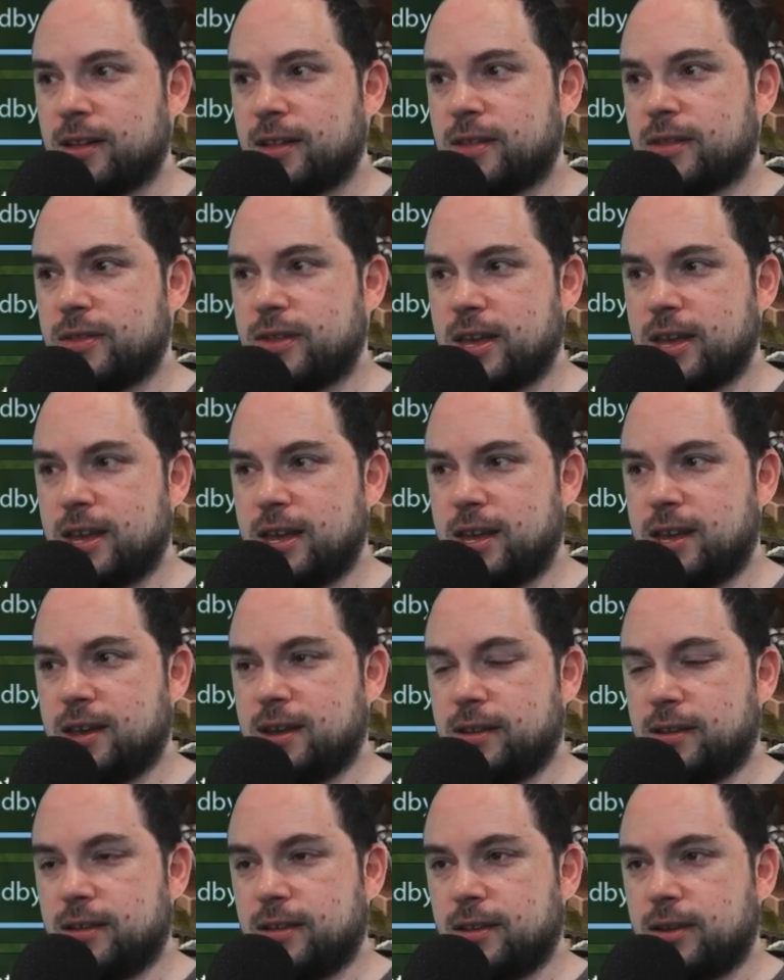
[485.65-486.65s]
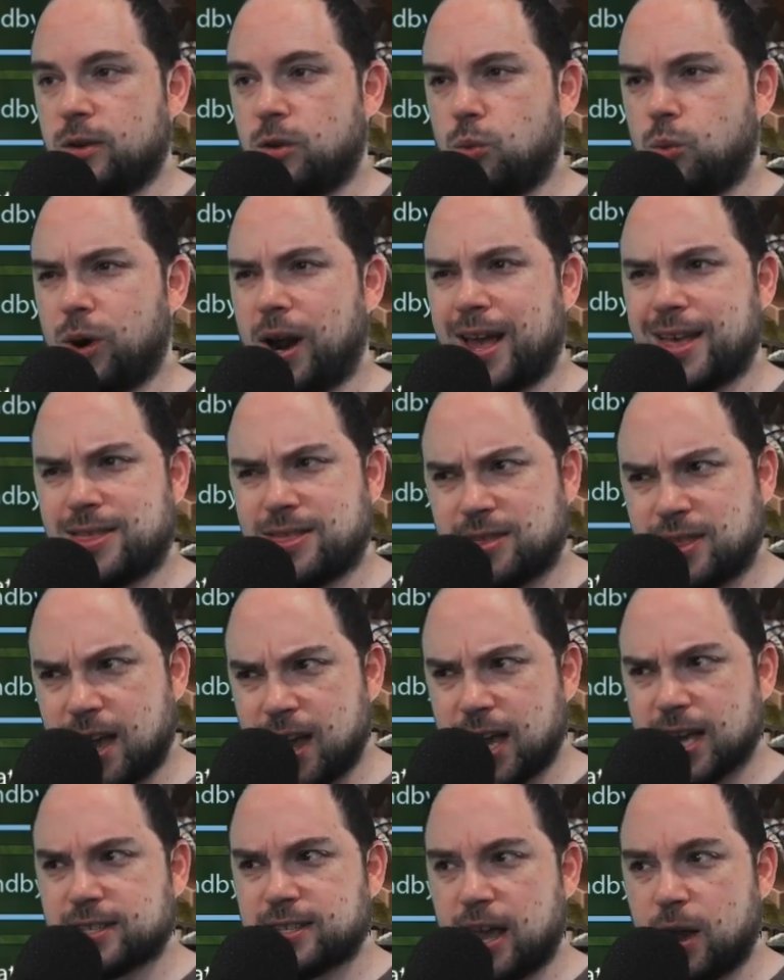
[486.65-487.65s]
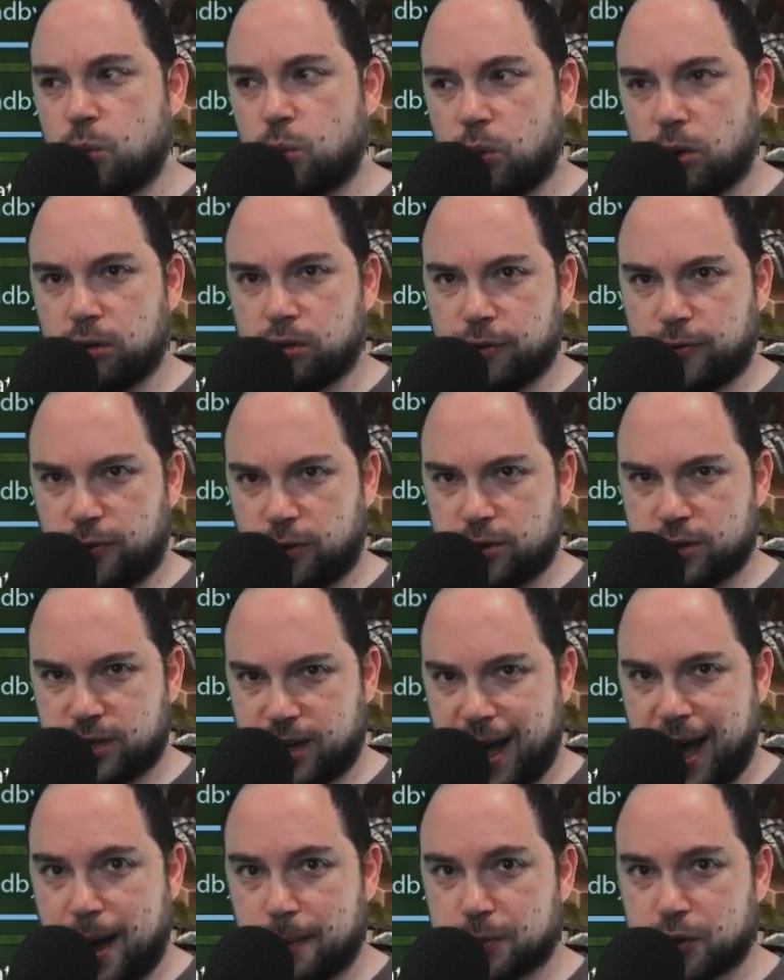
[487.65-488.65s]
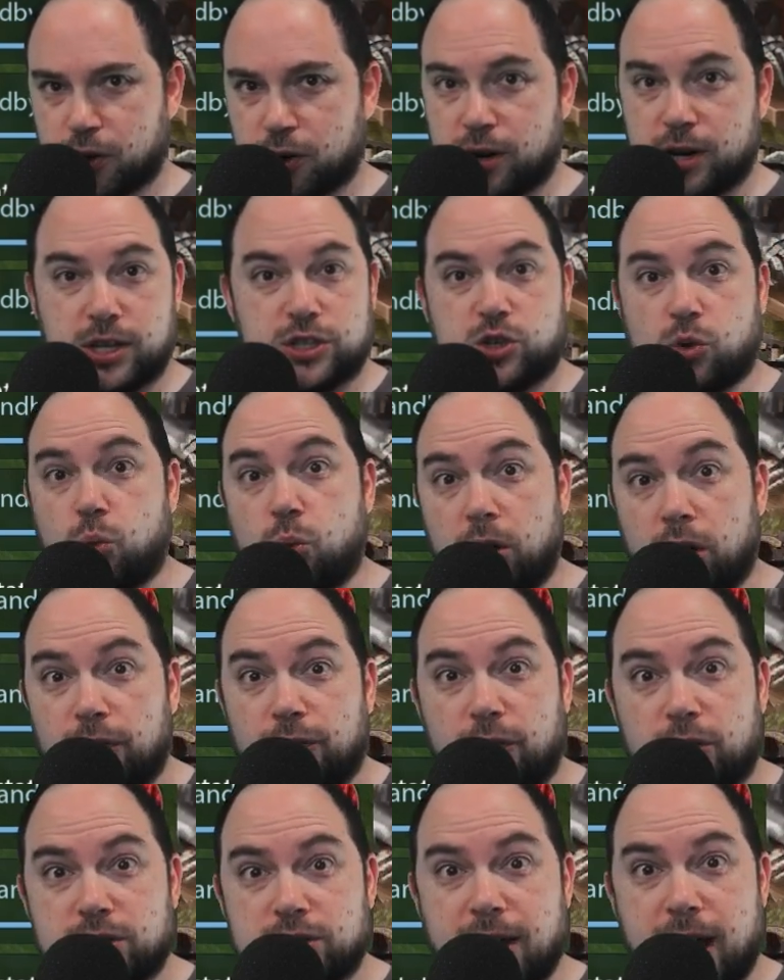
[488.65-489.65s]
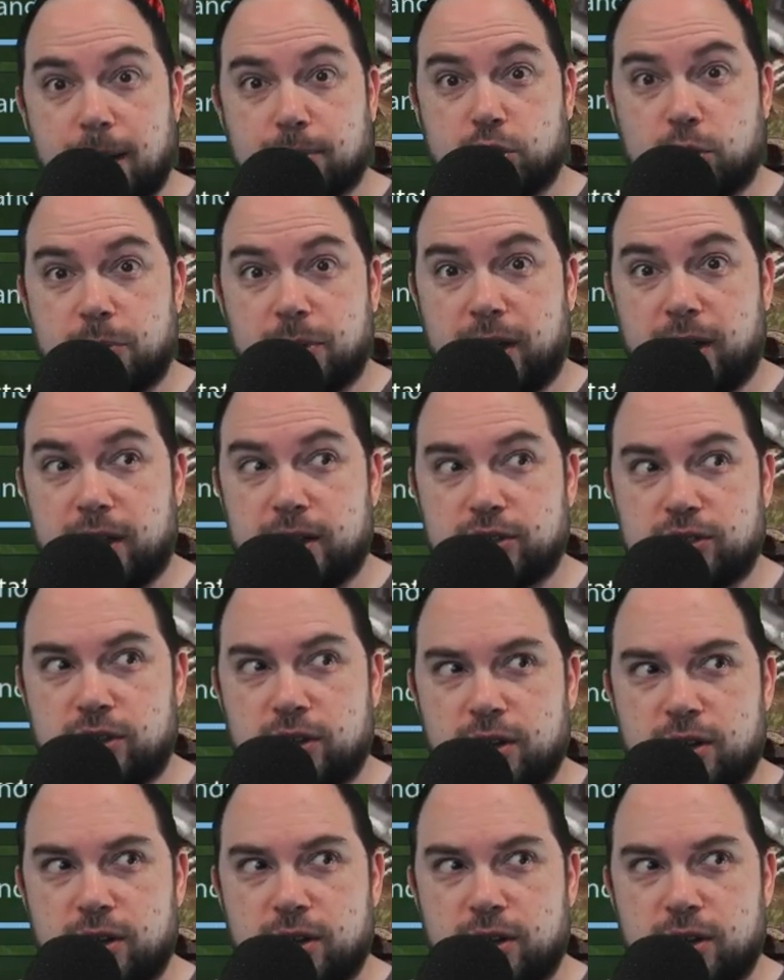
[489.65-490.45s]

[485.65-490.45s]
what I think is a world-first capture. And it's a world-first capture because